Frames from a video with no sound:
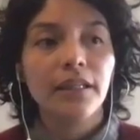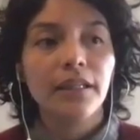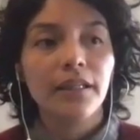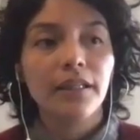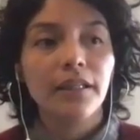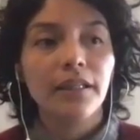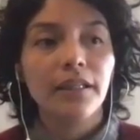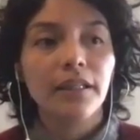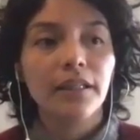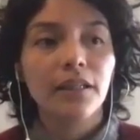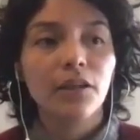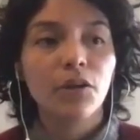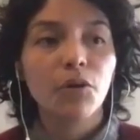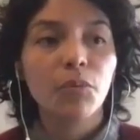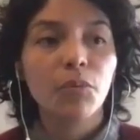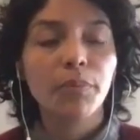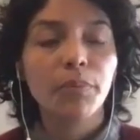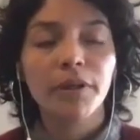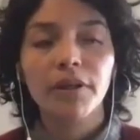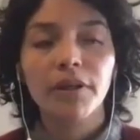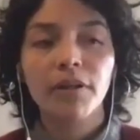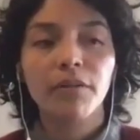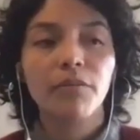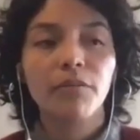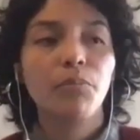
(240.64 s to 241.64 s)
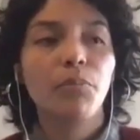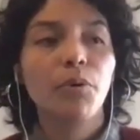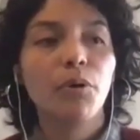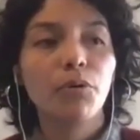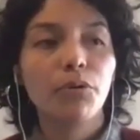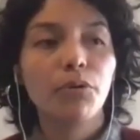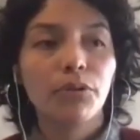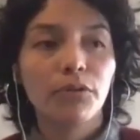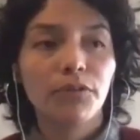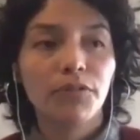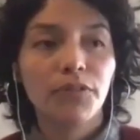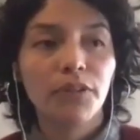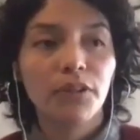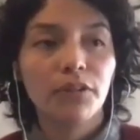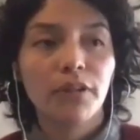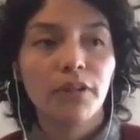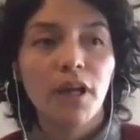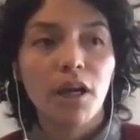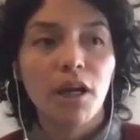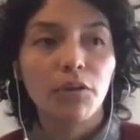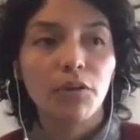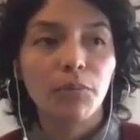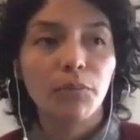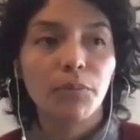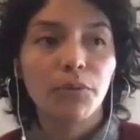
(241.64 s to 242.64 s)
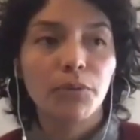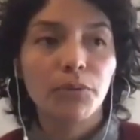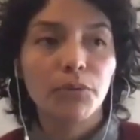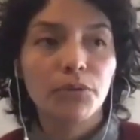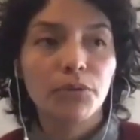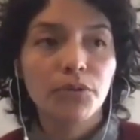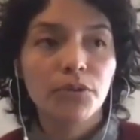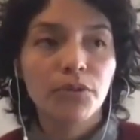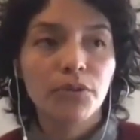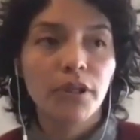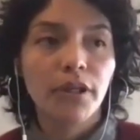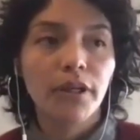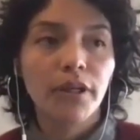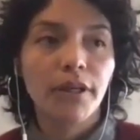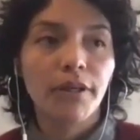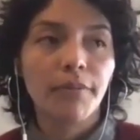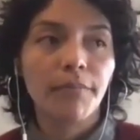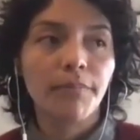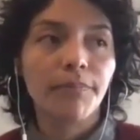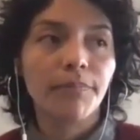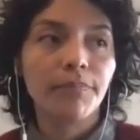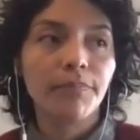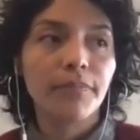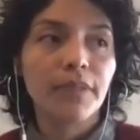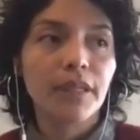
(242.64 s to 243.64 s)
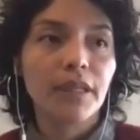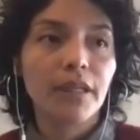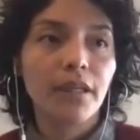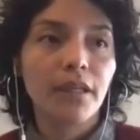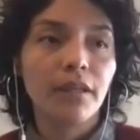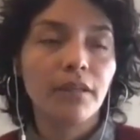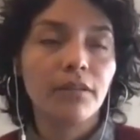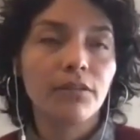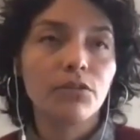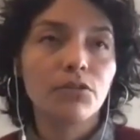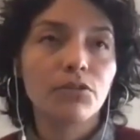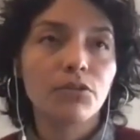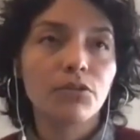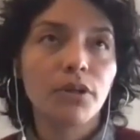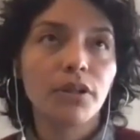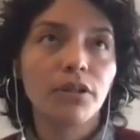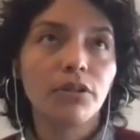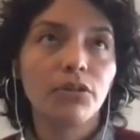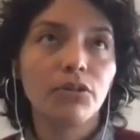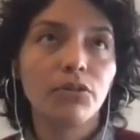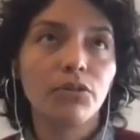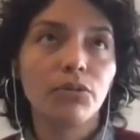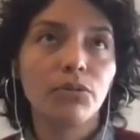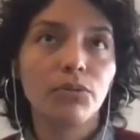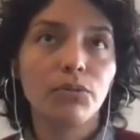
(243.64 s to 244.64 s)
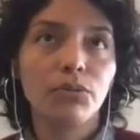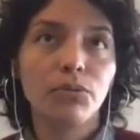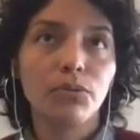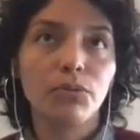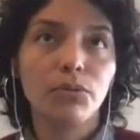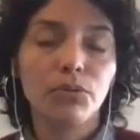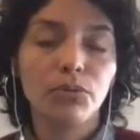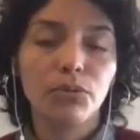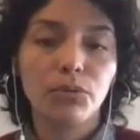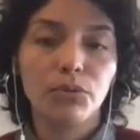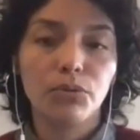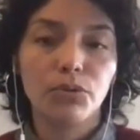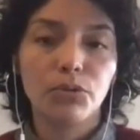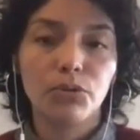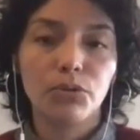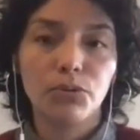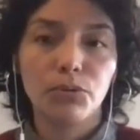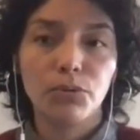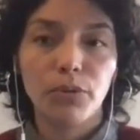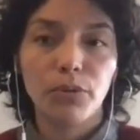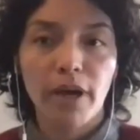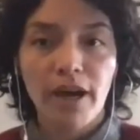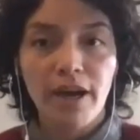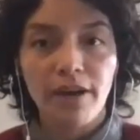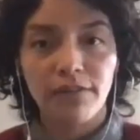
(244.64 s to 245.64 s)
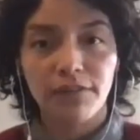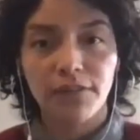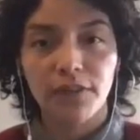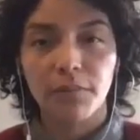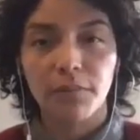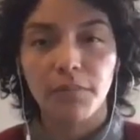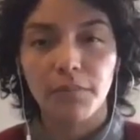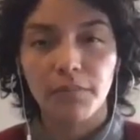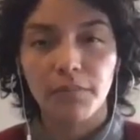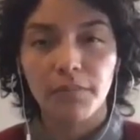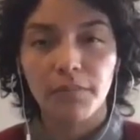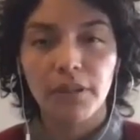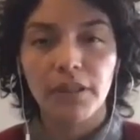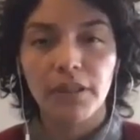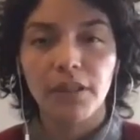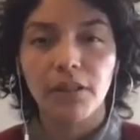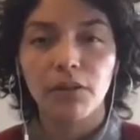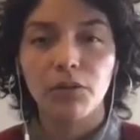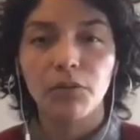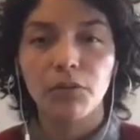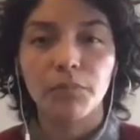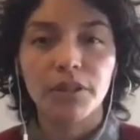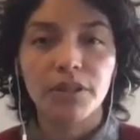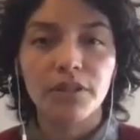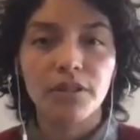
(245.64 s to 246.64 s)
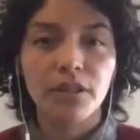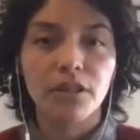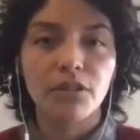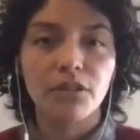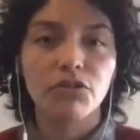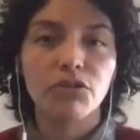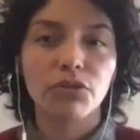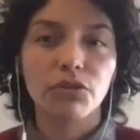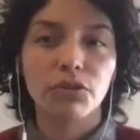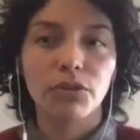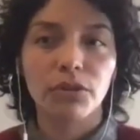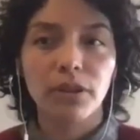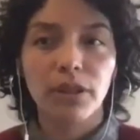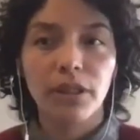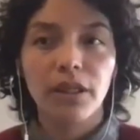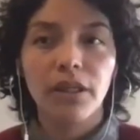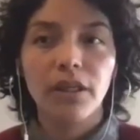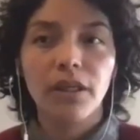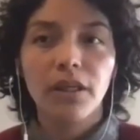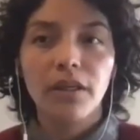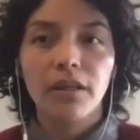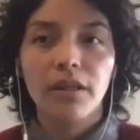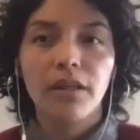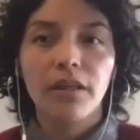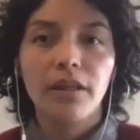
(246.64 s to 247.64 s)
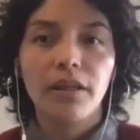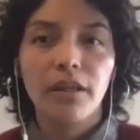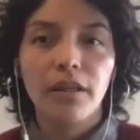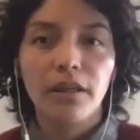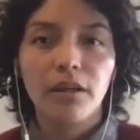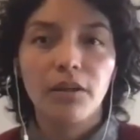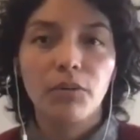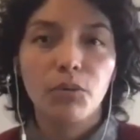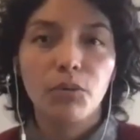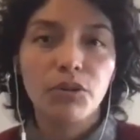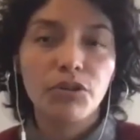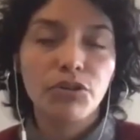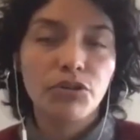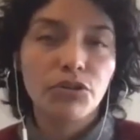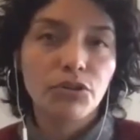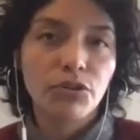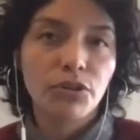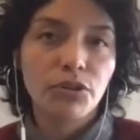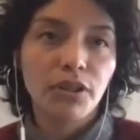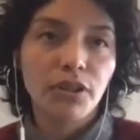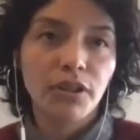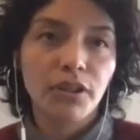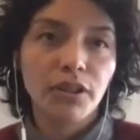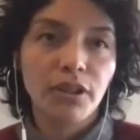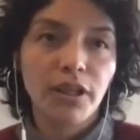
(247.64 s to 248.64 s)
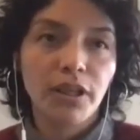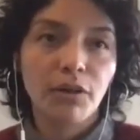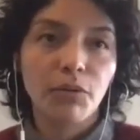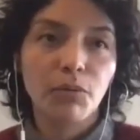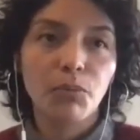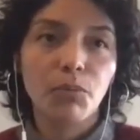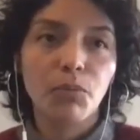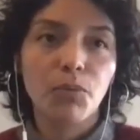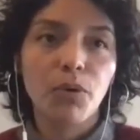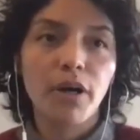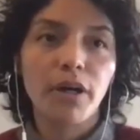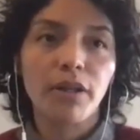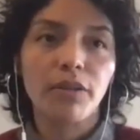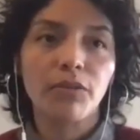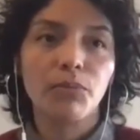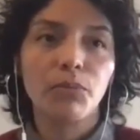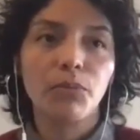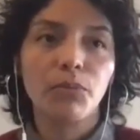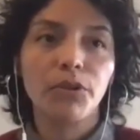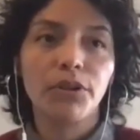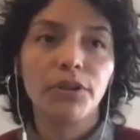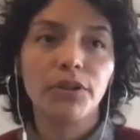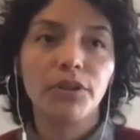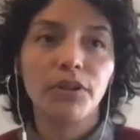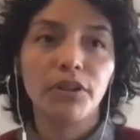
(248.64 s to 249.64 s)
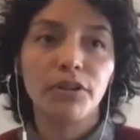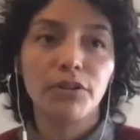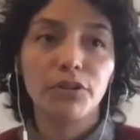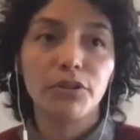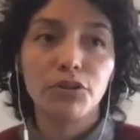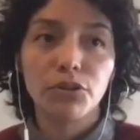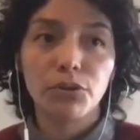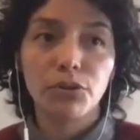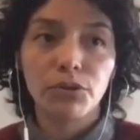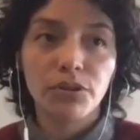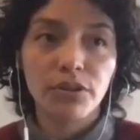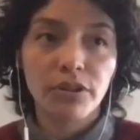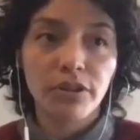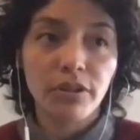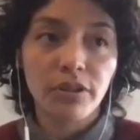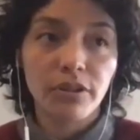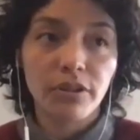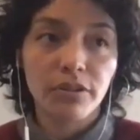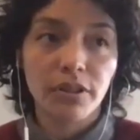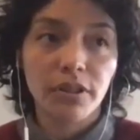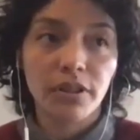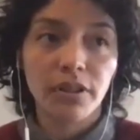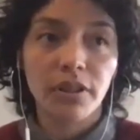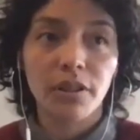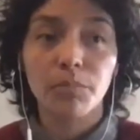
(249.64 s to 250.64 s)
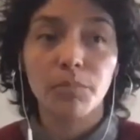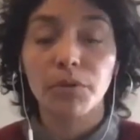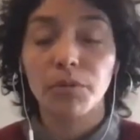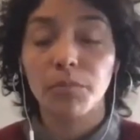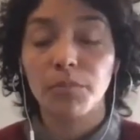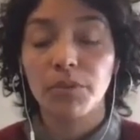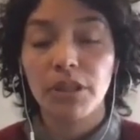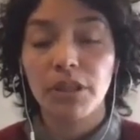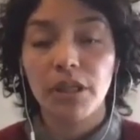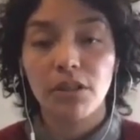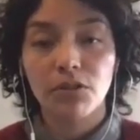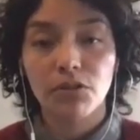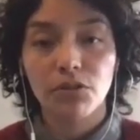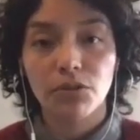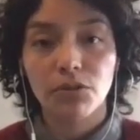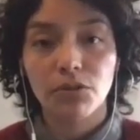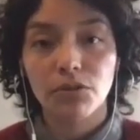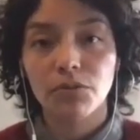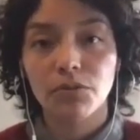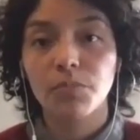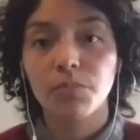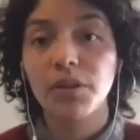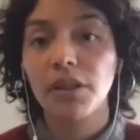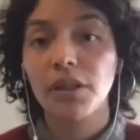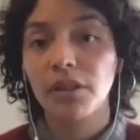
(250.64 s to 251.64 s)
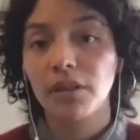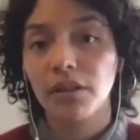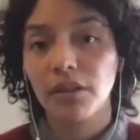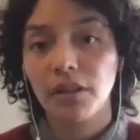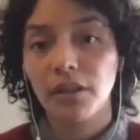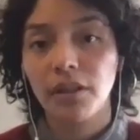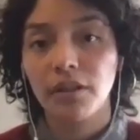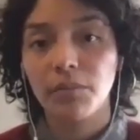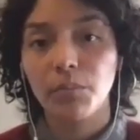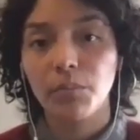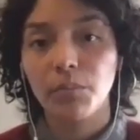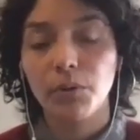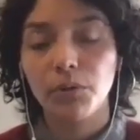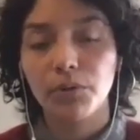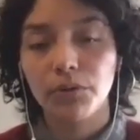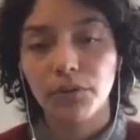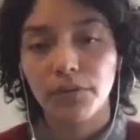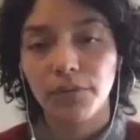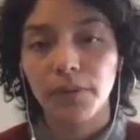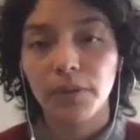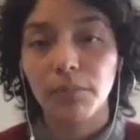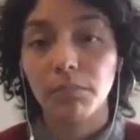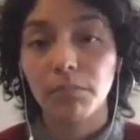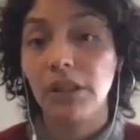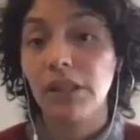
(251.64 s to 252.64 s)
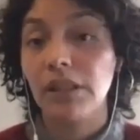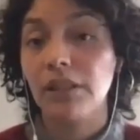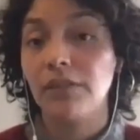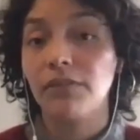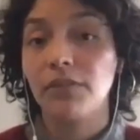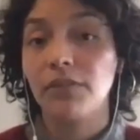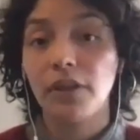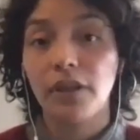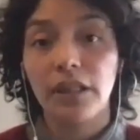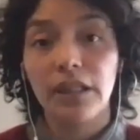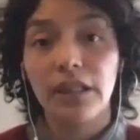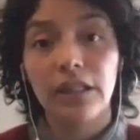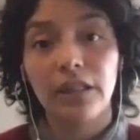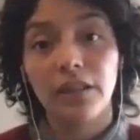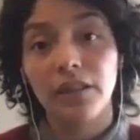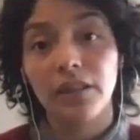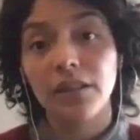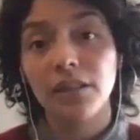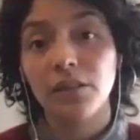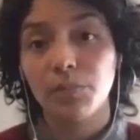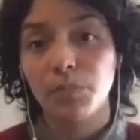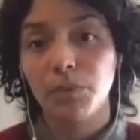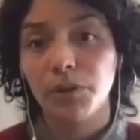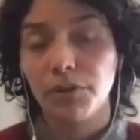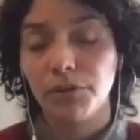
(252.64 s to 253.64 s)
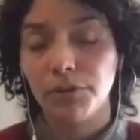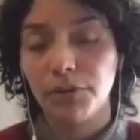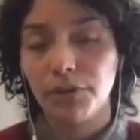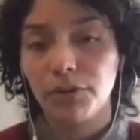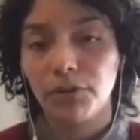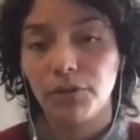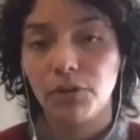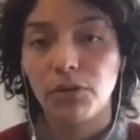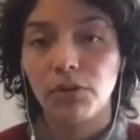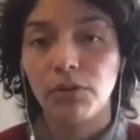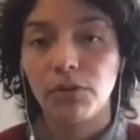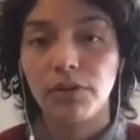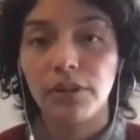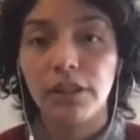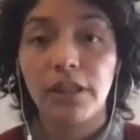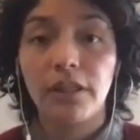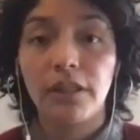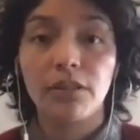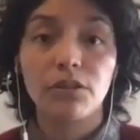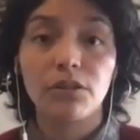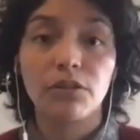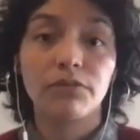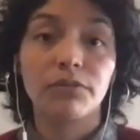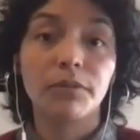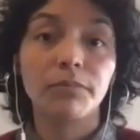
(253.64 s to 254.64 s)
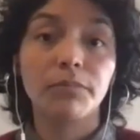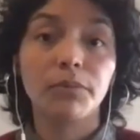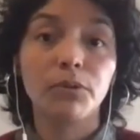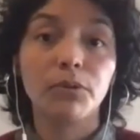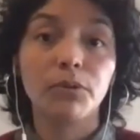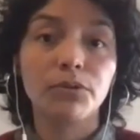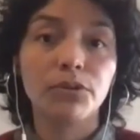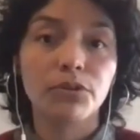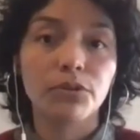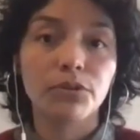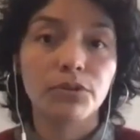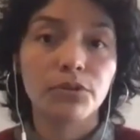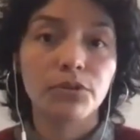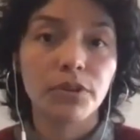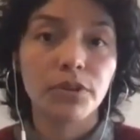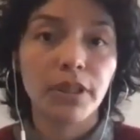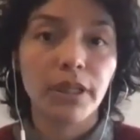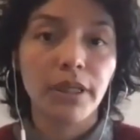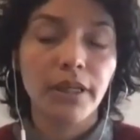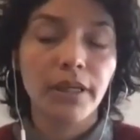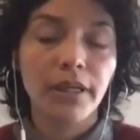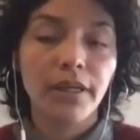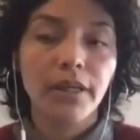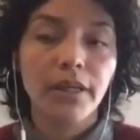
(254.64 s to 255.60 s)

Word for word: uh, comparing both of their outputs um, in trying to to have them in a conversation uh, questioning like what were their choices and the appropriations being that both of them lived in this period called the age of revolutions